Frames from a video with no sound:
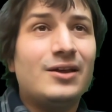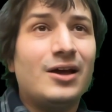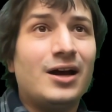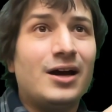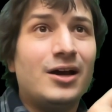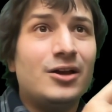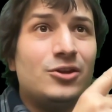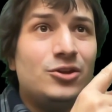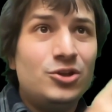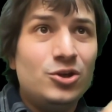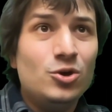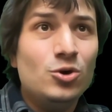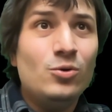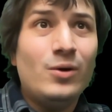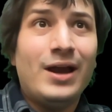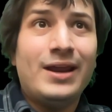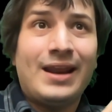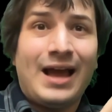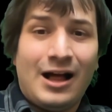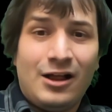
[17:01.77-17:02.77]
U
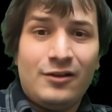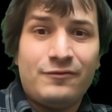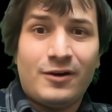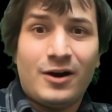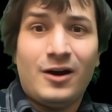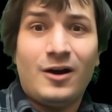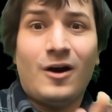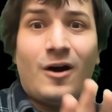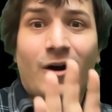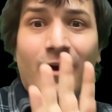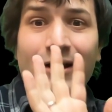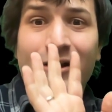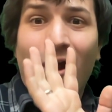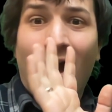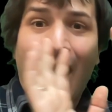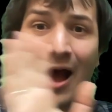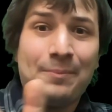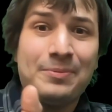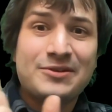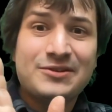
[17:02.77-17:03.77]
and alpha are in
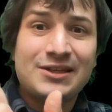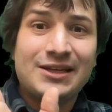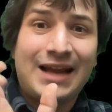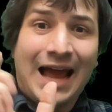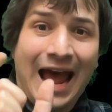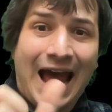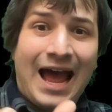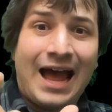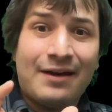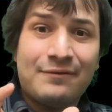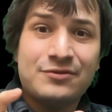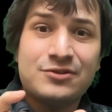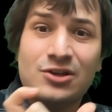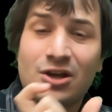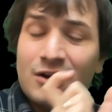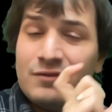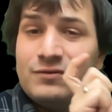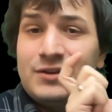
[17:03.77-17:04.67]
opposite halves of the